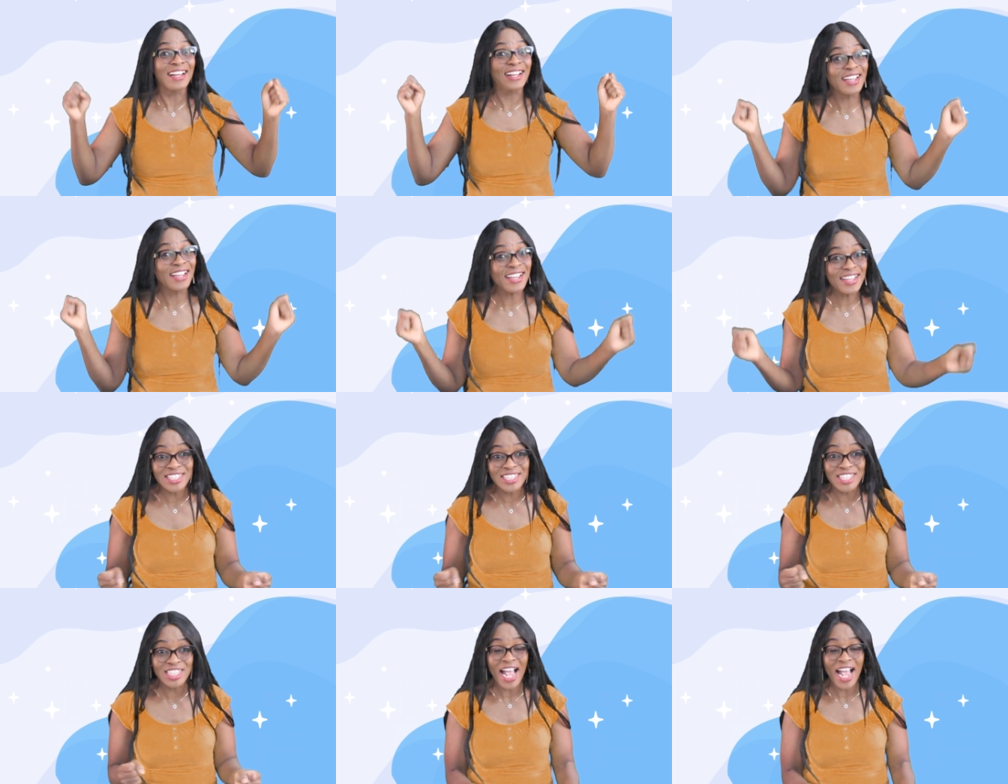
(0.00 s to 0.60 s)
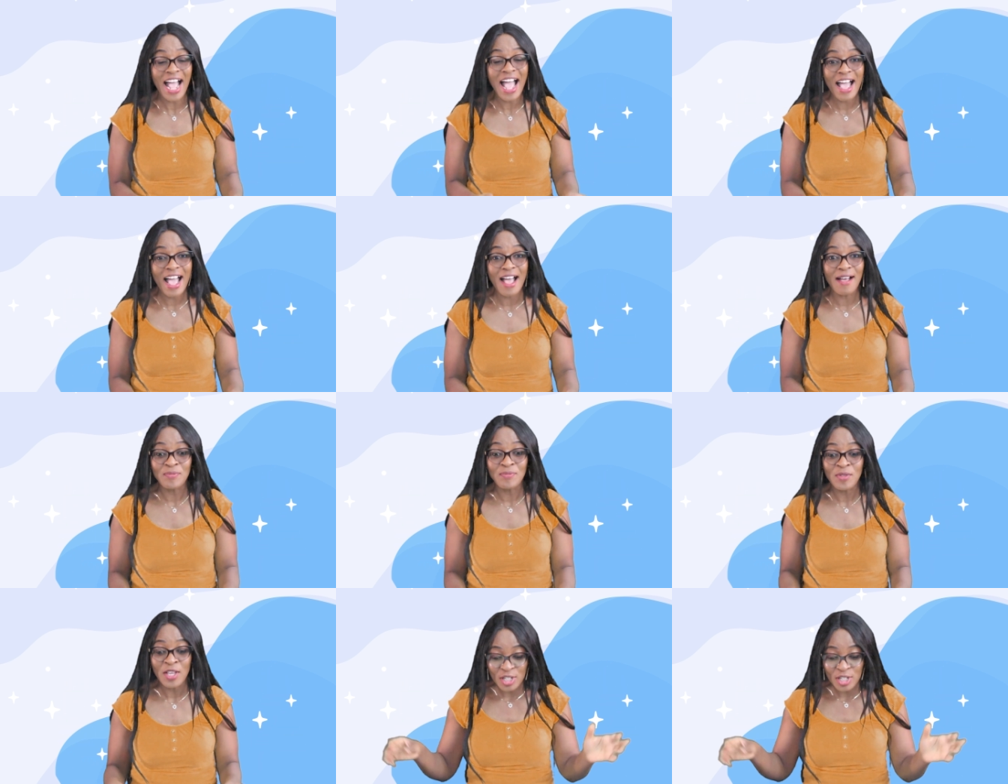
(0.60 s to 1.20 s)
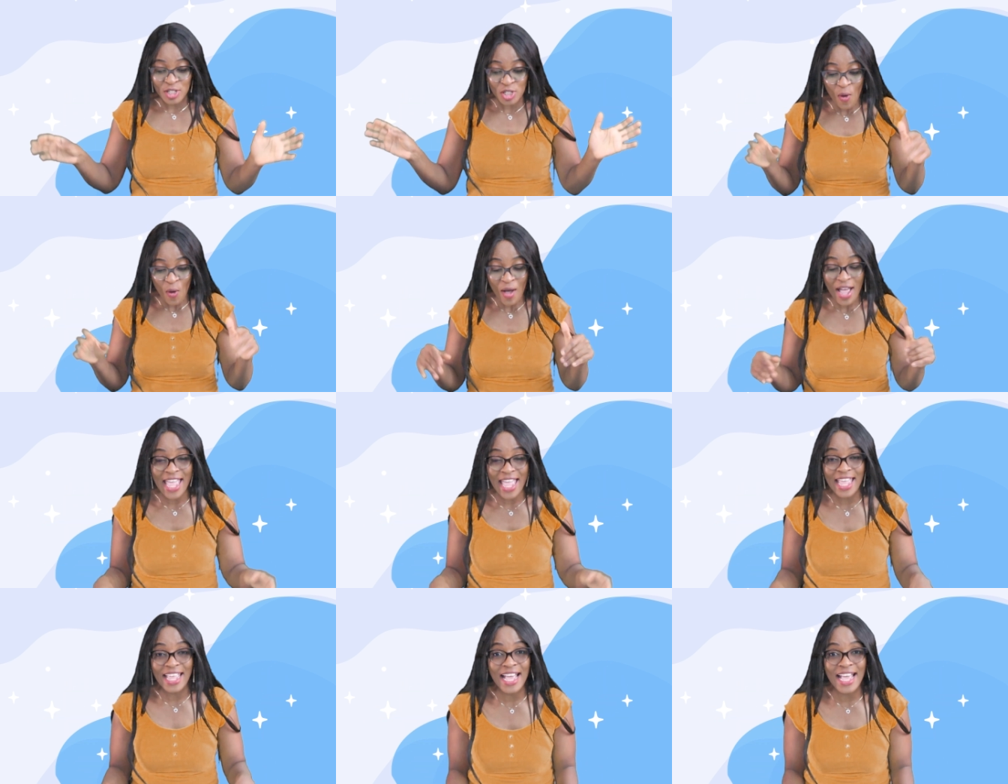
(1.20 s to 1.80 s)
Good job. So
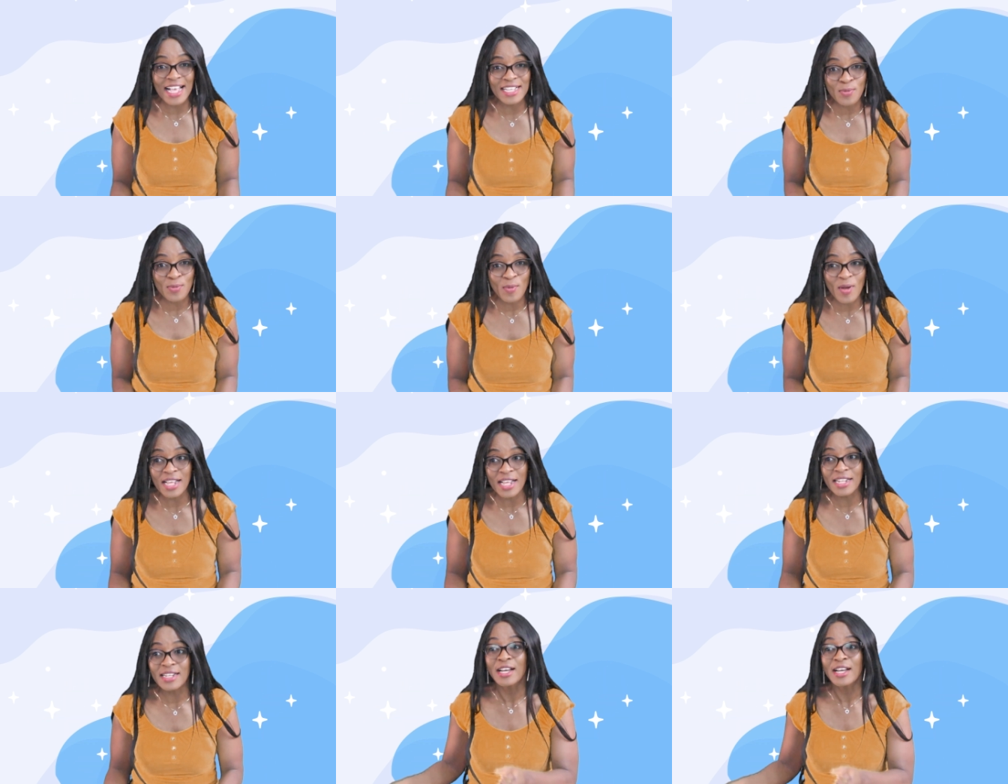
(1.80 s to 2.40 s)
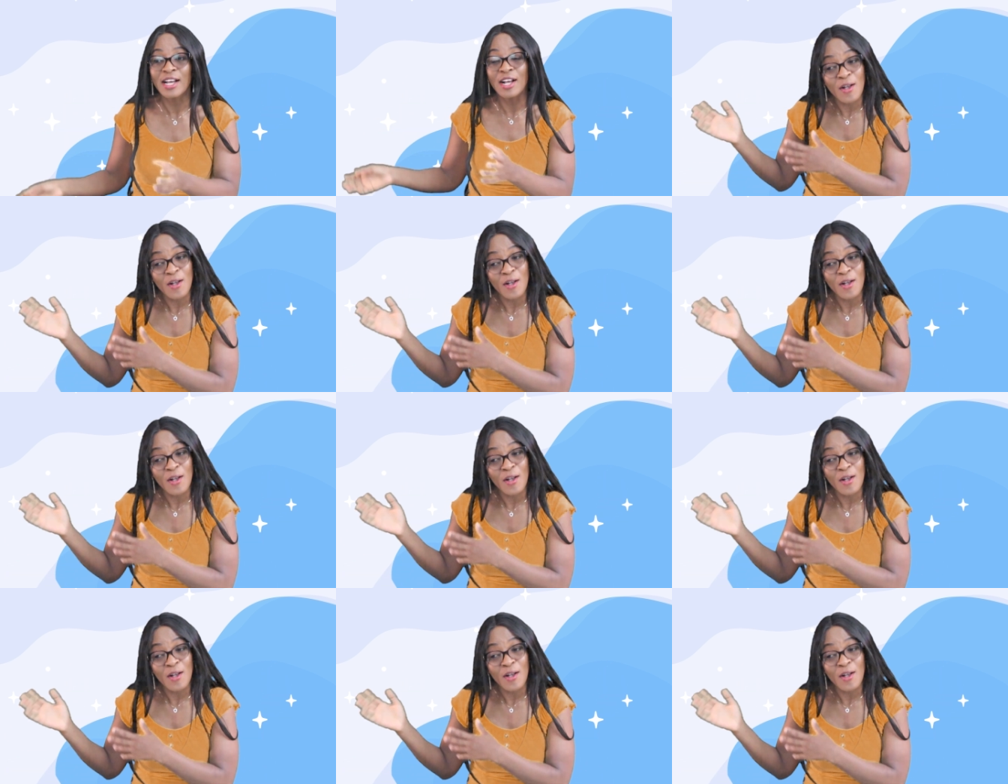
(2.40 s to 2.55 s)
hey, guess what?